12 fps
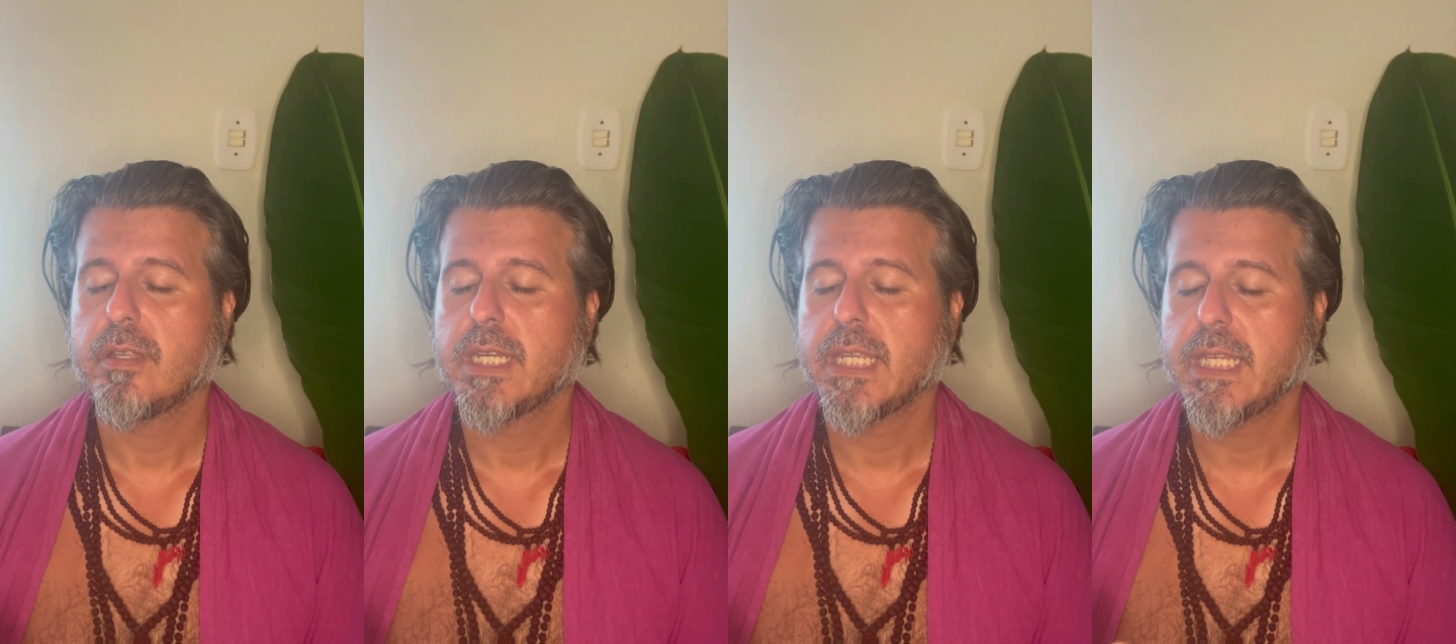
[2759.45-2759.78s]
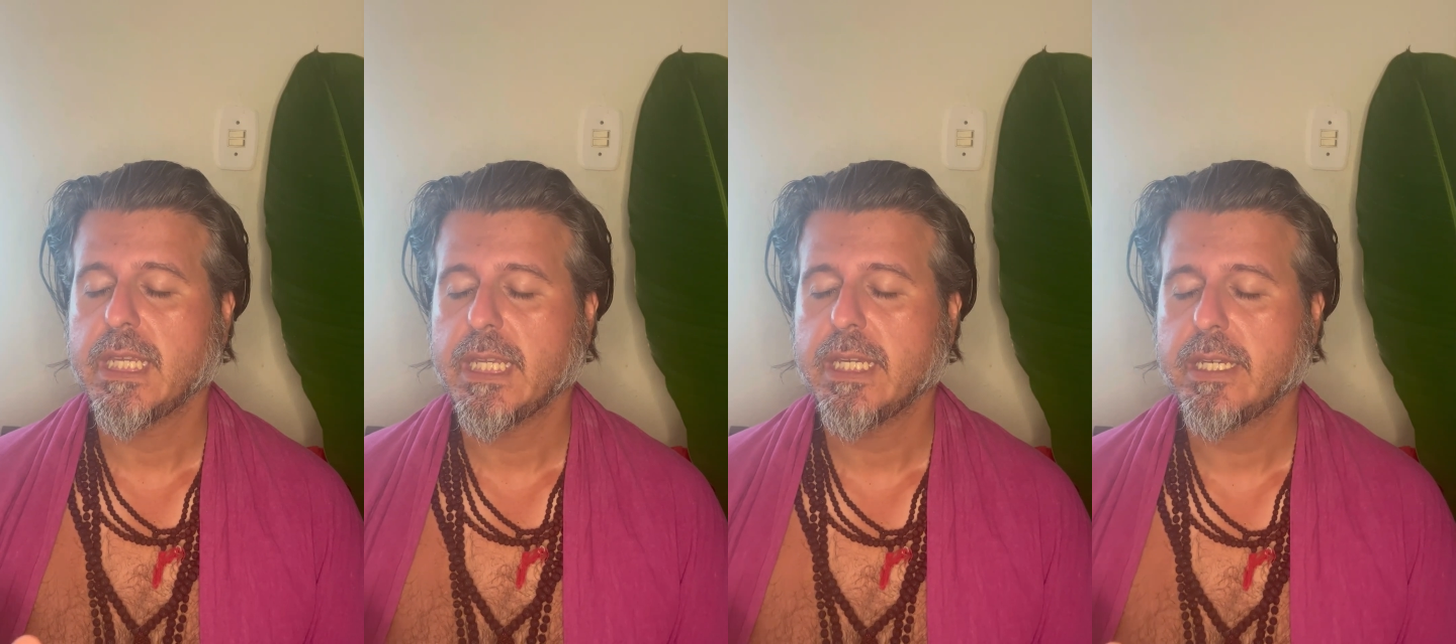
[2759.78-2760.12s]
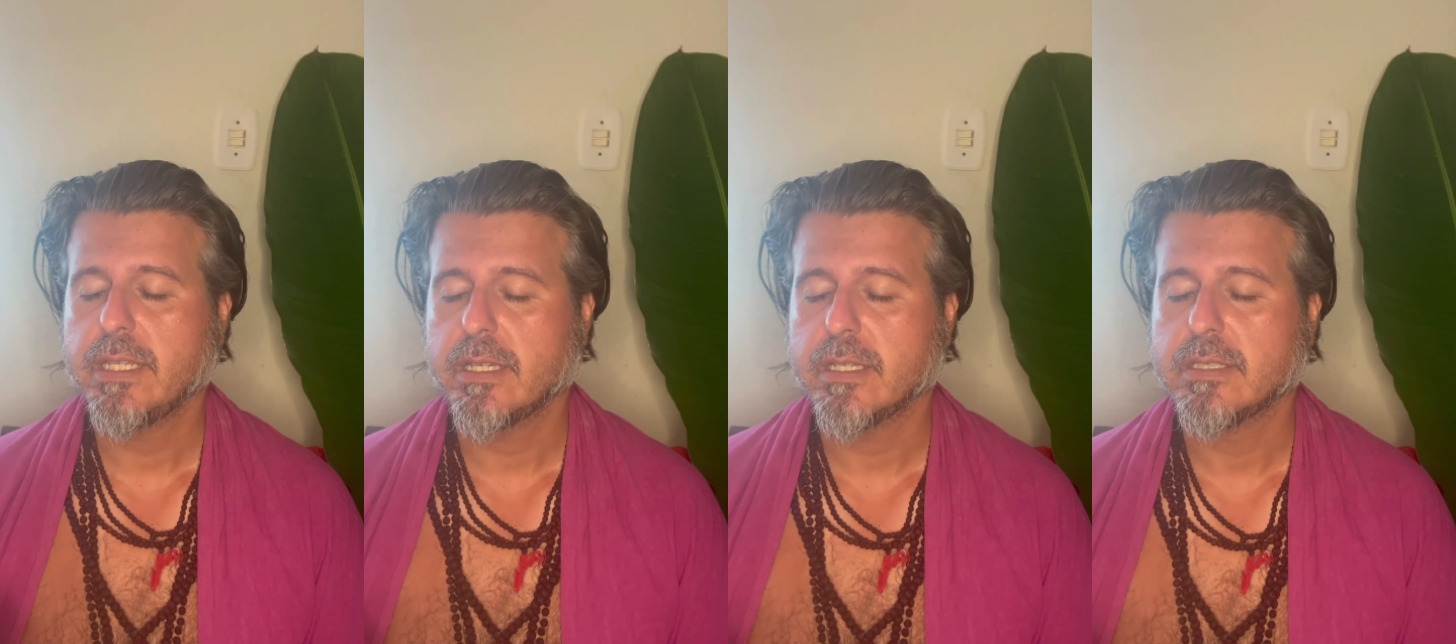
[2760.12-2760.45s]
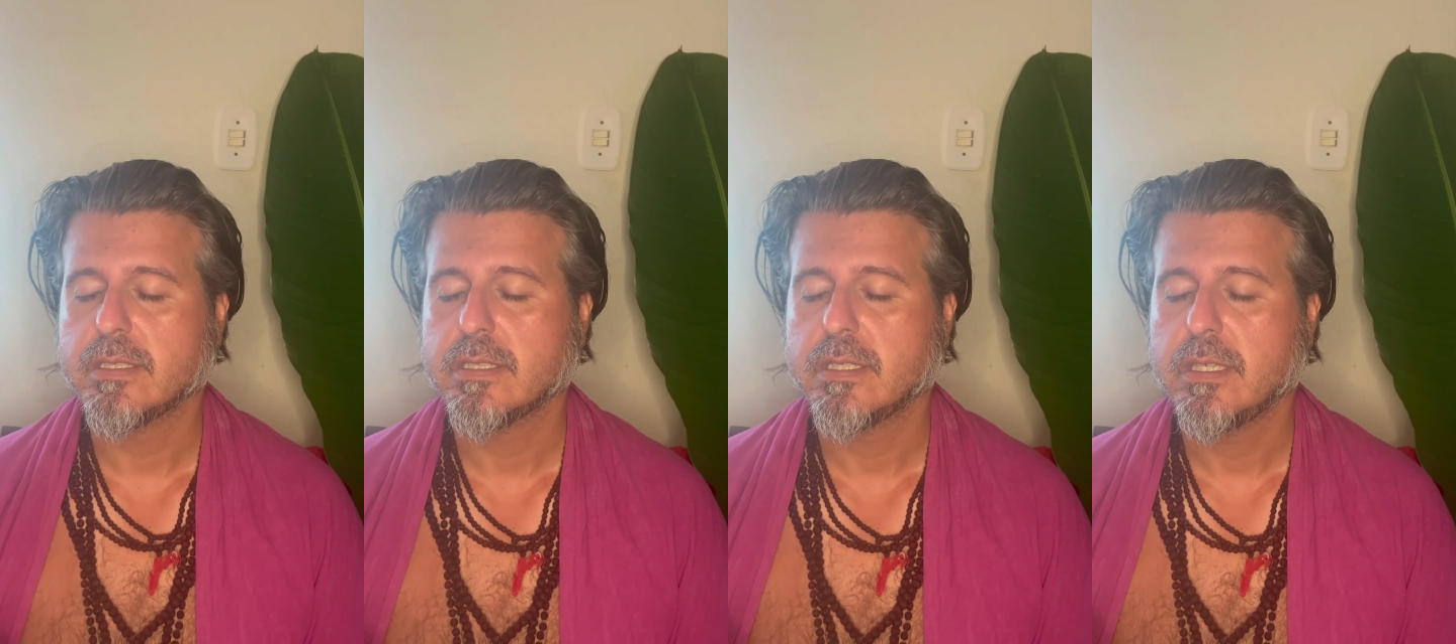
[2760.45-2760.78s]
that in this
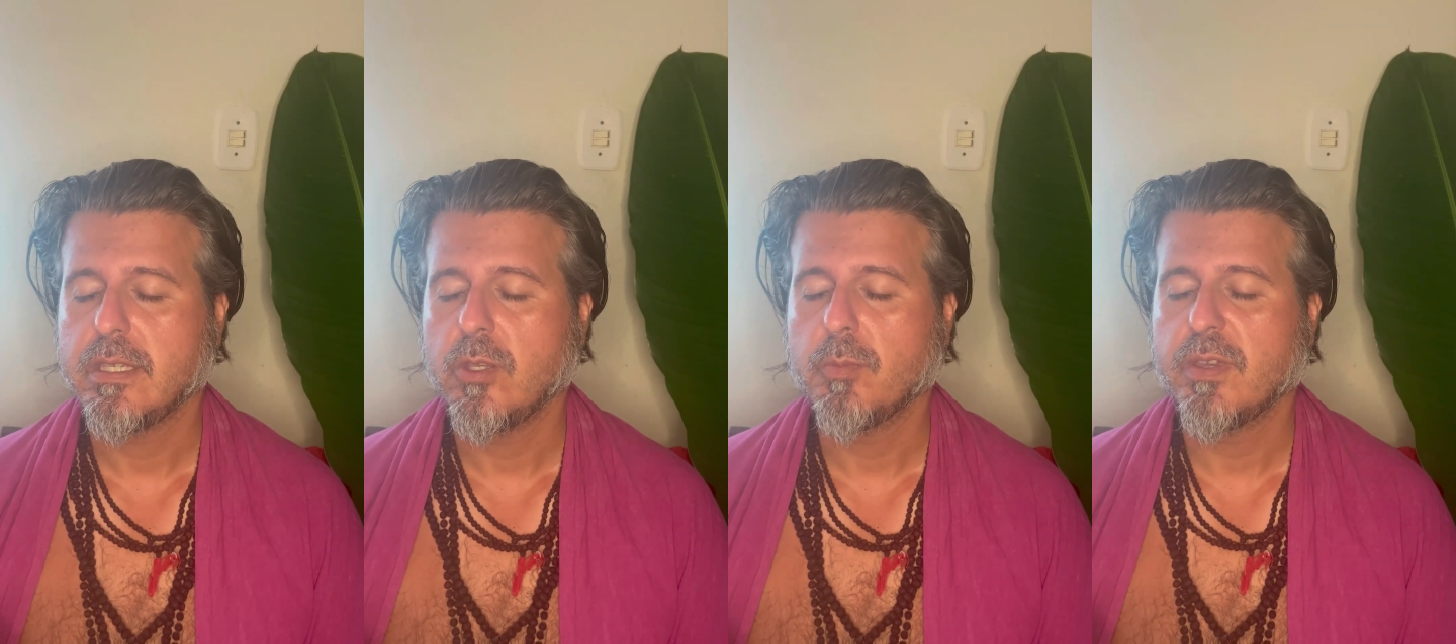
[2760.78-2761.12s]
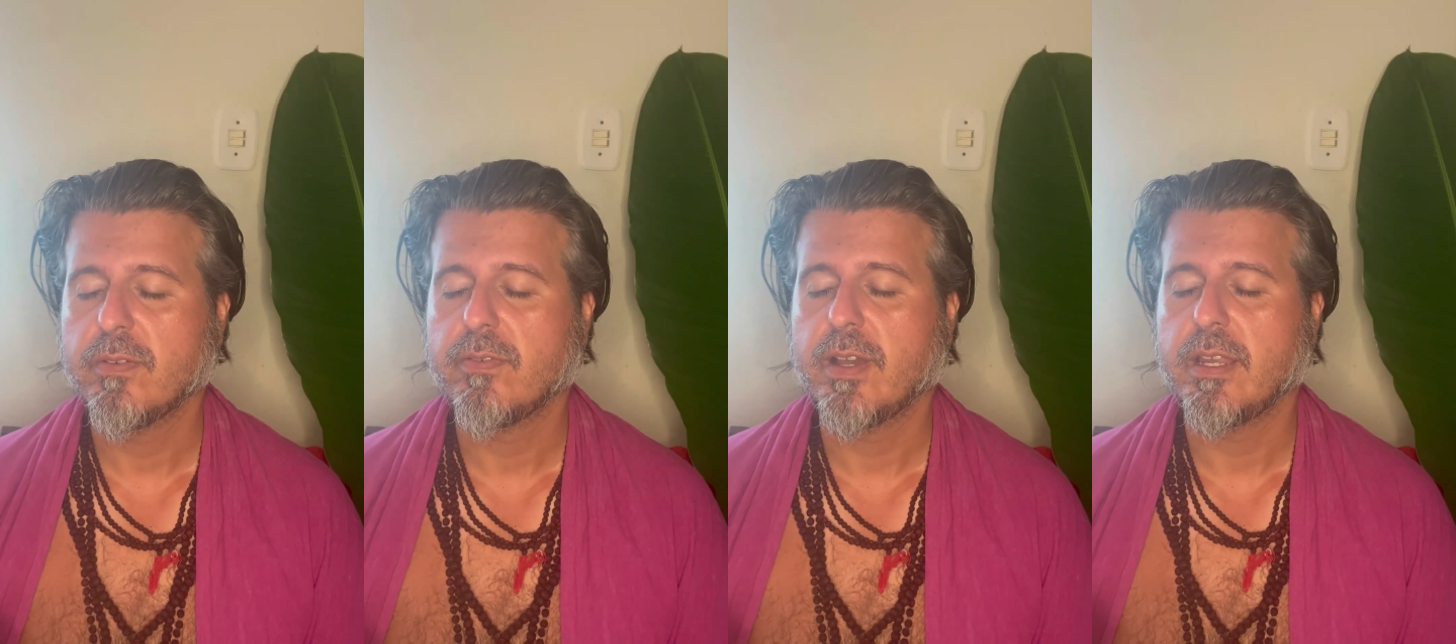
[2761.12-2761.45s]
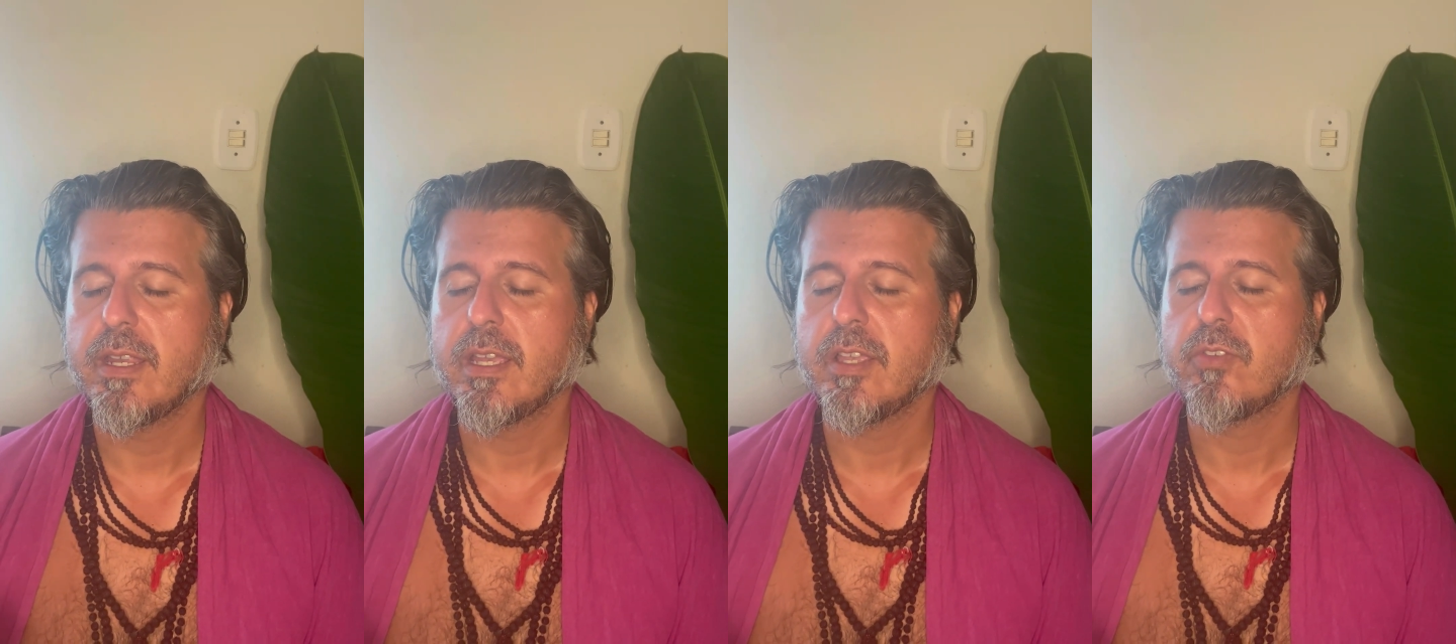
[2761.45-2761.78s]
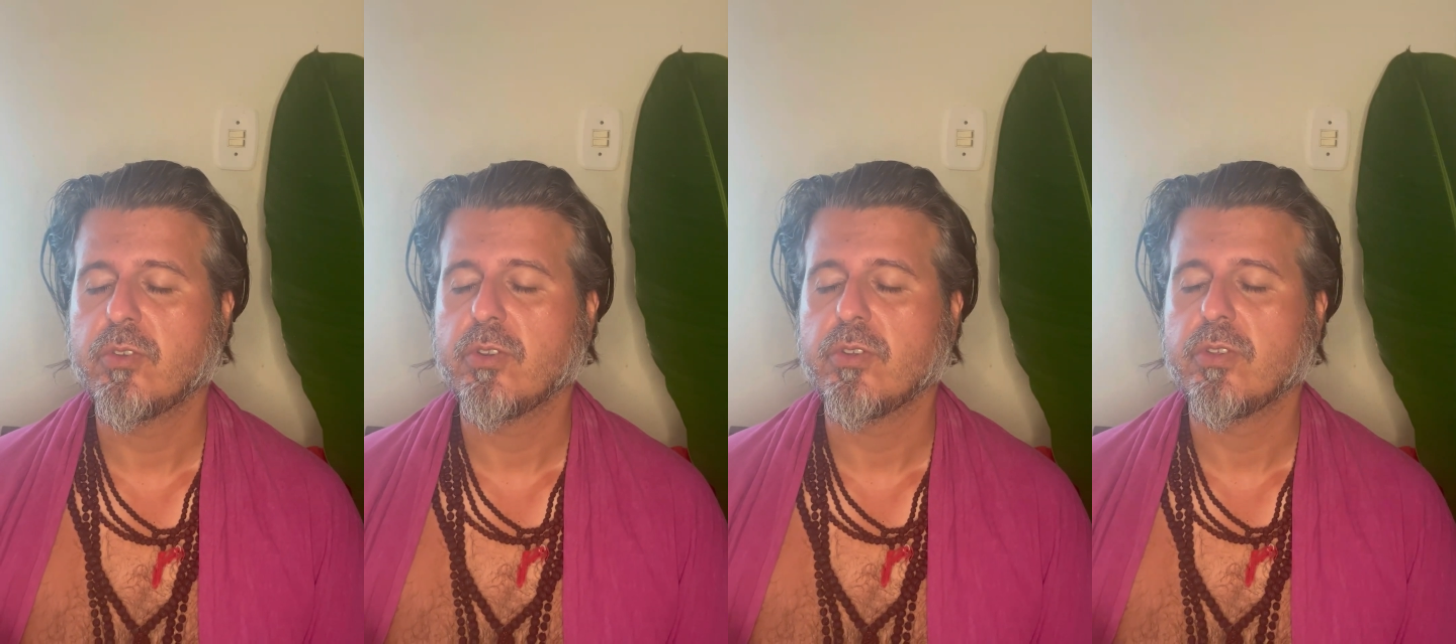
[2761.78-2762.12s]
you may find
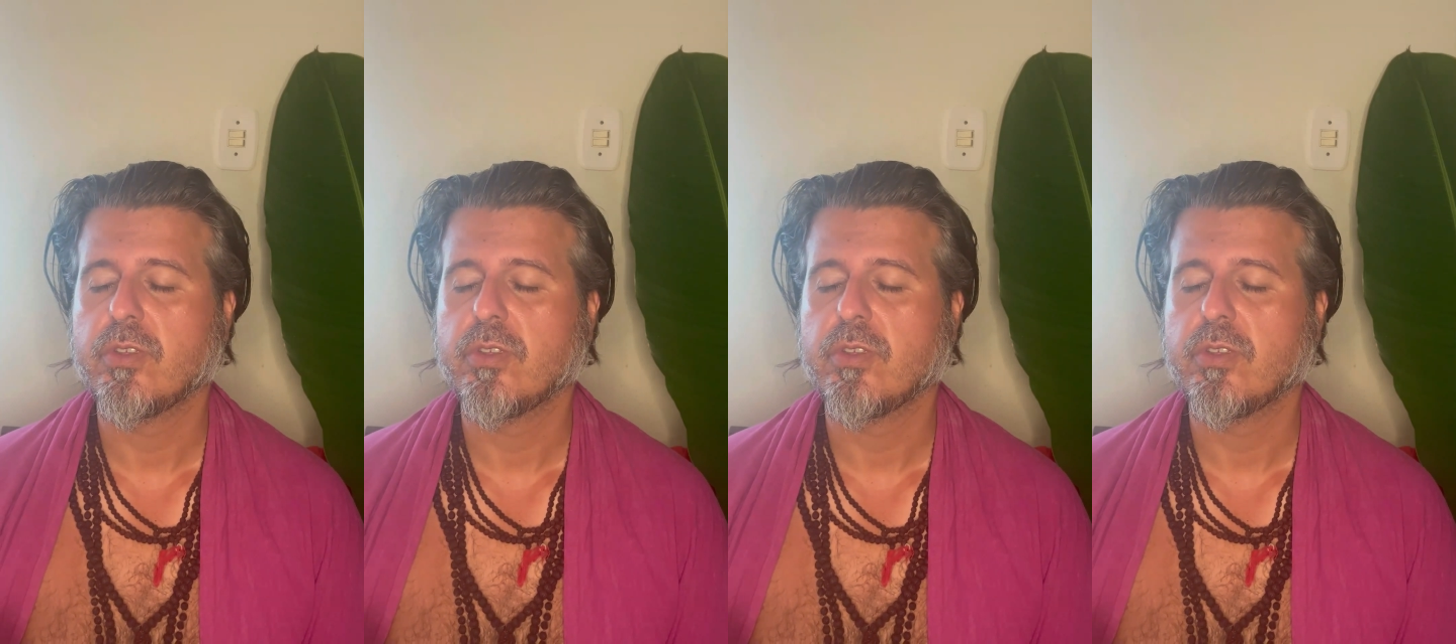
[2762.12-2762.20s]
answers.